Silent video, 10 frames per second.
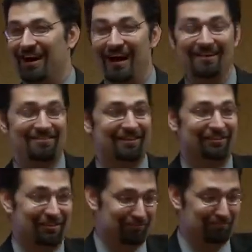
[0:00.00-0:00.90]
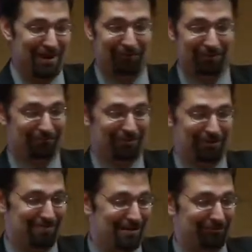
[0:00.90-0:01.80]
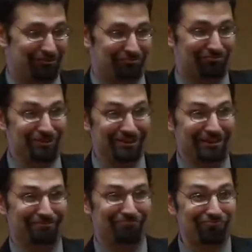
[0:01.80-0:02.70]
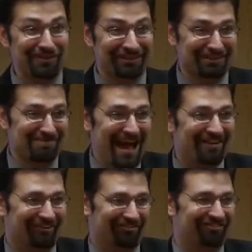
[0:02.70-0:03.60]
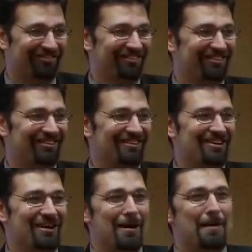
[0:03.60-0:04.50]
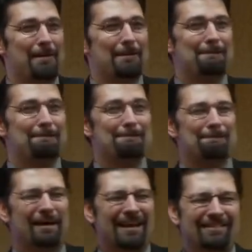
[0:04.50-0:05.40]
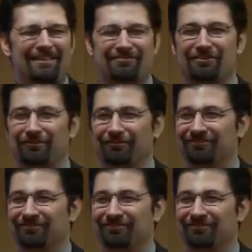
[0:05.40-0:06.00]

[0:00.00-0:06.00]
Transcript: I think what the Bible says really, really matters. But atheists don't.